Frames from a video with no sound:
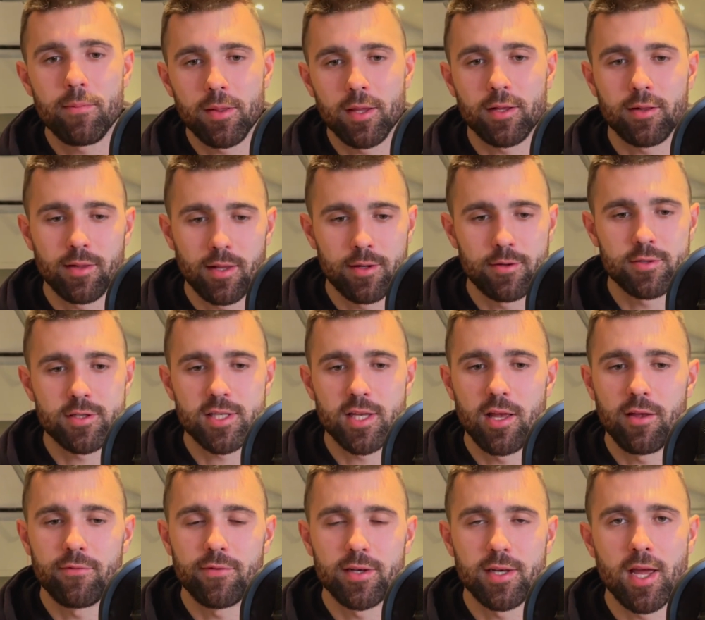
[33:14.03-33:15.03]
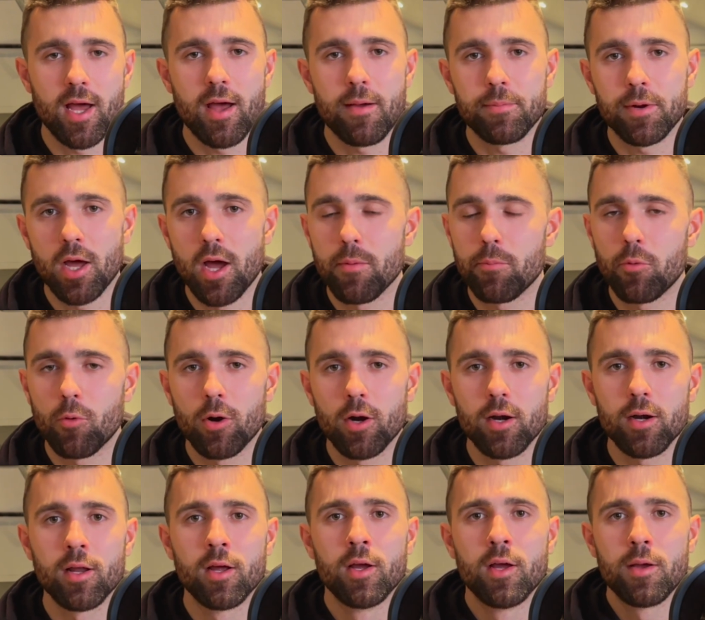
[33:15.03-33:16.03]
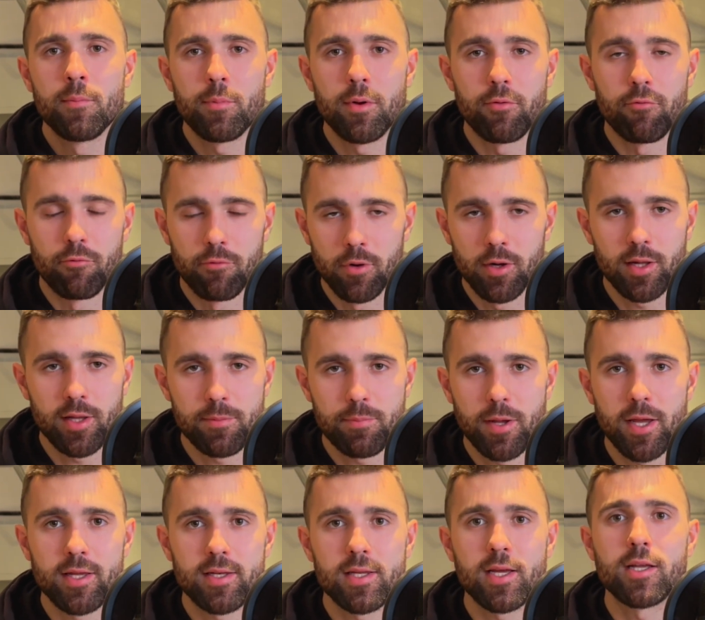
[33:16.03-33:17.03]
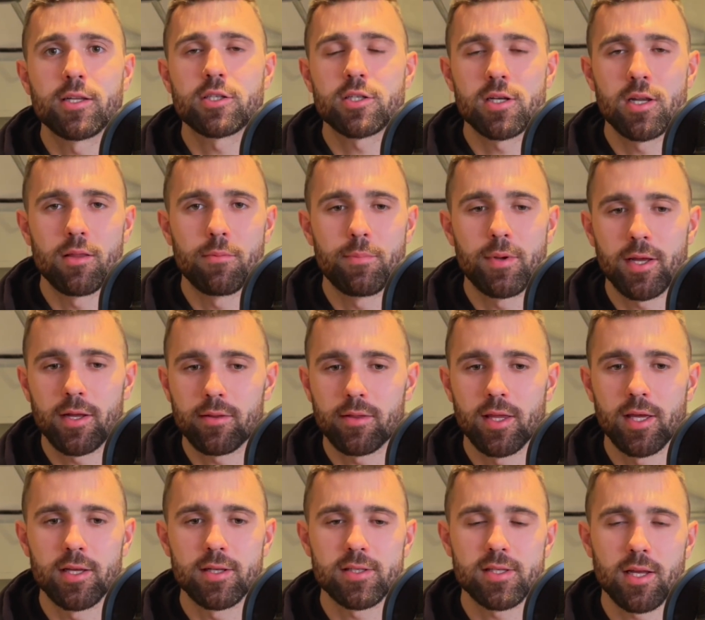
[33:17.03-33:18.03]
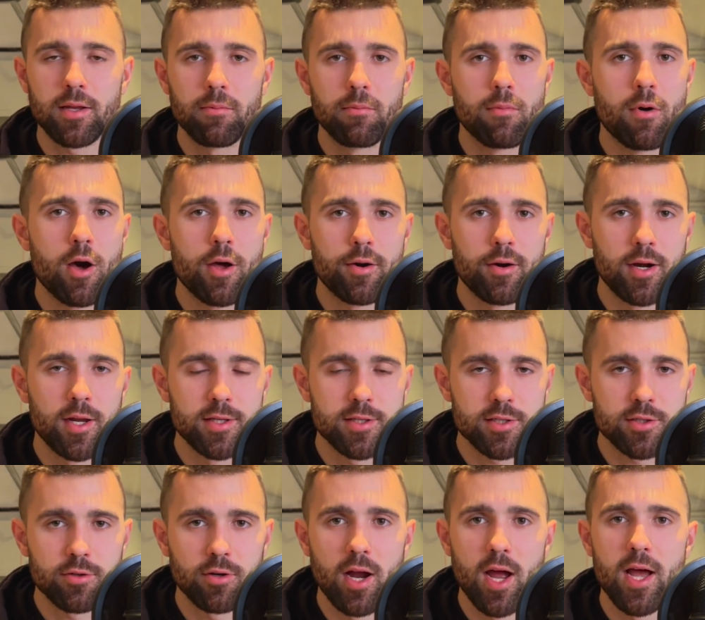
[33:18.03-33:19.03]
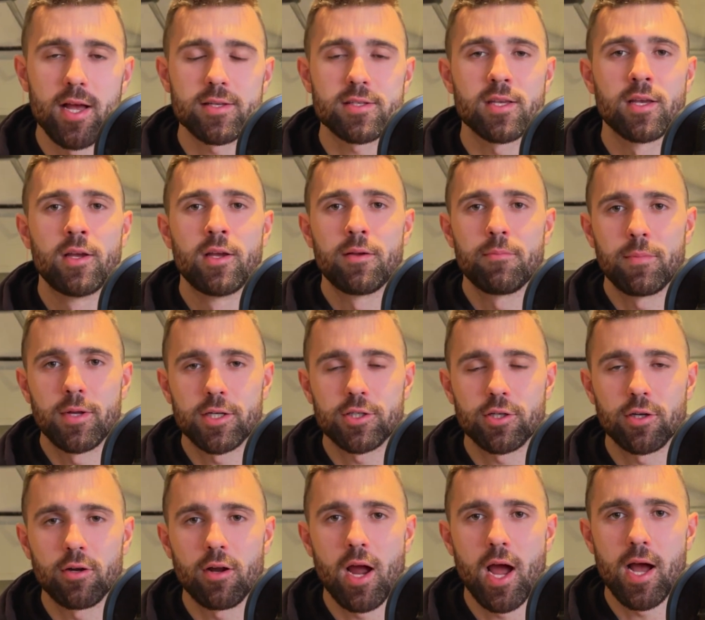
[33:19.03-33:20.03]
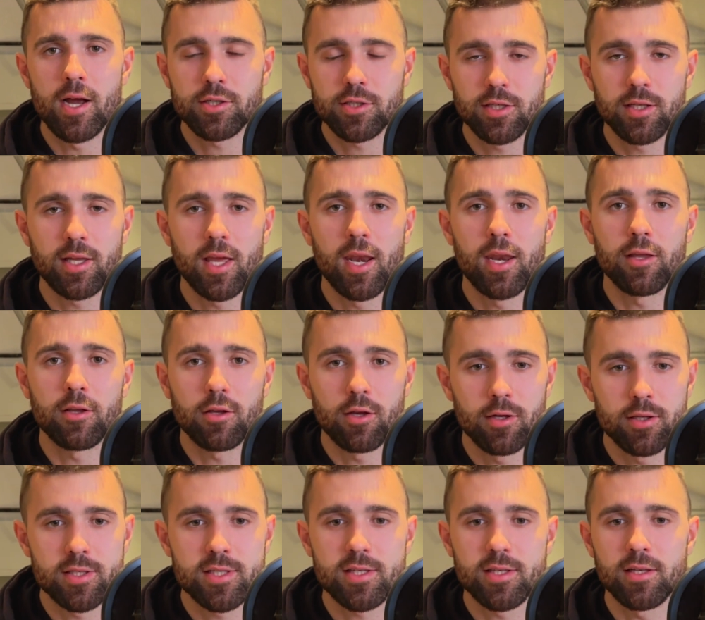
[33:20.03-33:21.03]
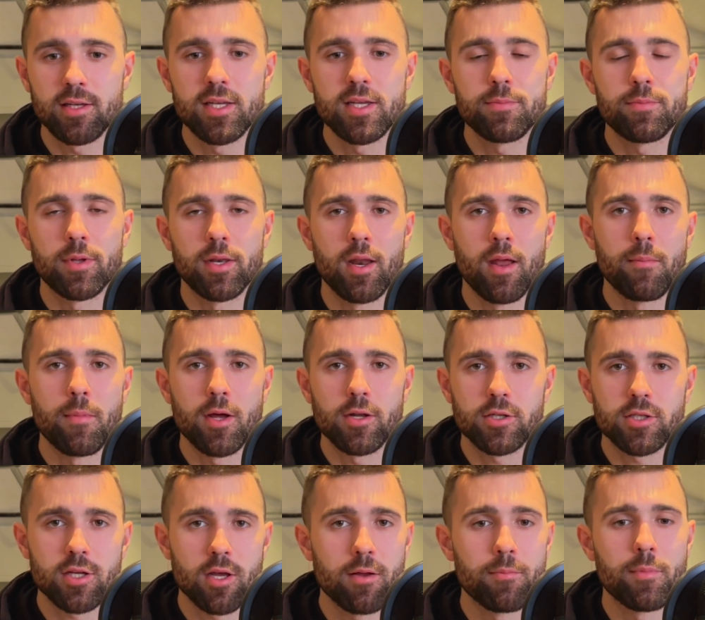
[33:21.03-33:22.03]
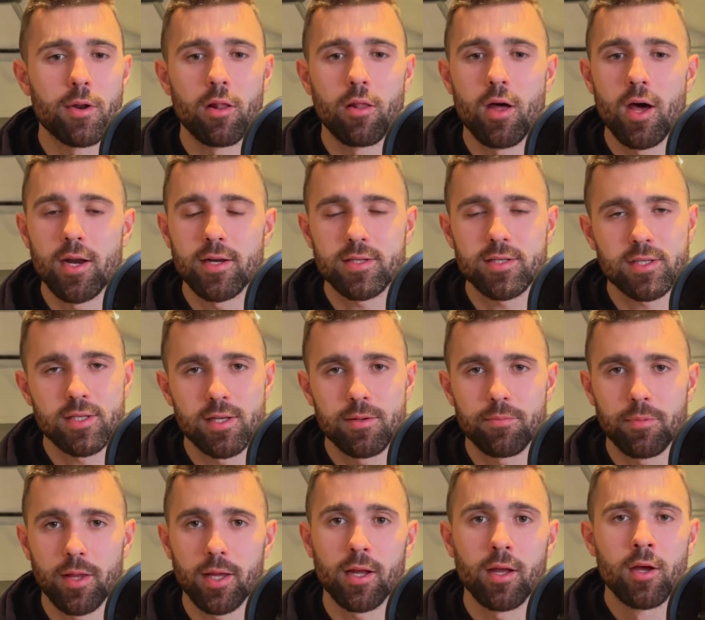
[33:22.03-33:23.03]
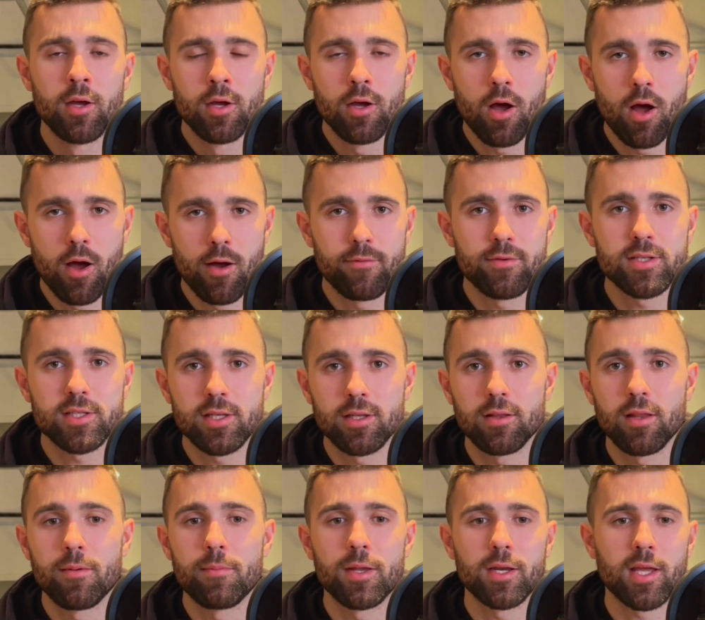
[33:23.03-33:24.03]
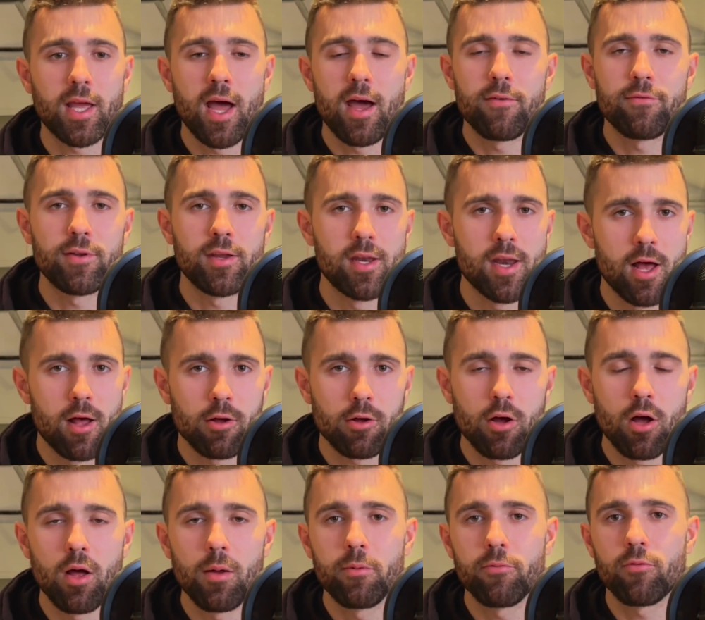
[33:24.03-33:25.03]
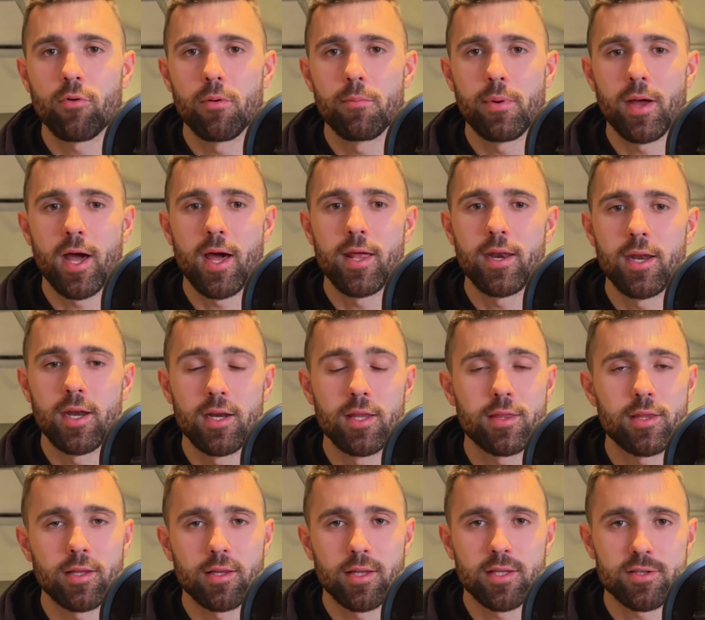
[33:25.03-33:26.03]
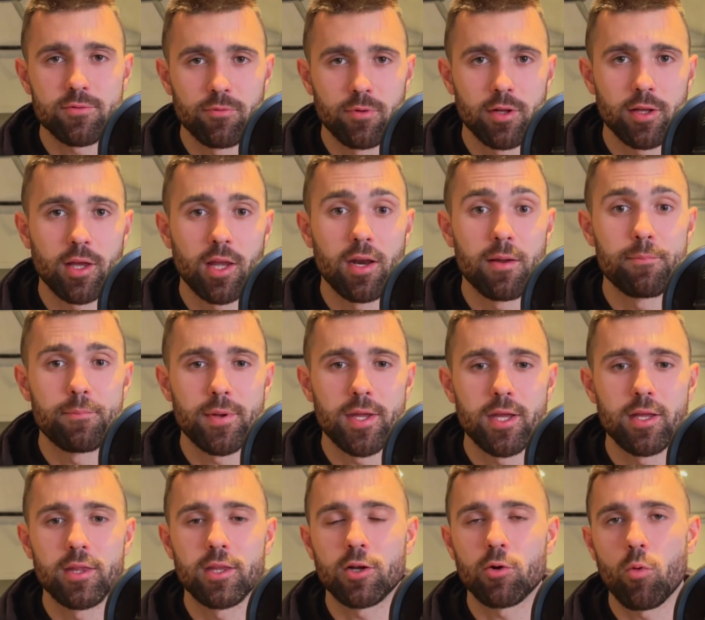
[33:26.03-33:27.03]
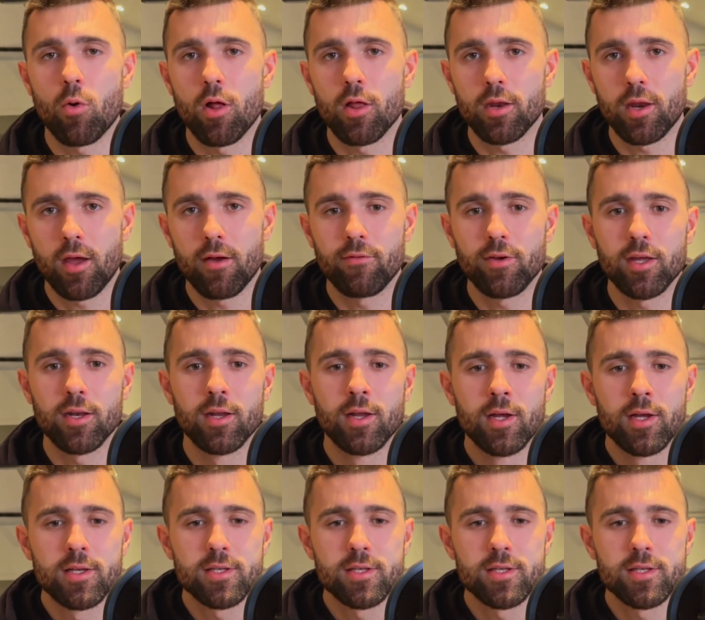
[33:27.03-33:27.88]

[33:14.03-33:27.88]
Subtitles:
Like, let yourself adapt upward, but really pay attention to the big things, like moderate stress, make sure you're actually getting good sleep. And I'm not just talking about a lot of sleep, like obviously limit caffeine, alcohol before bed, anything that's really going to impede the quality of it.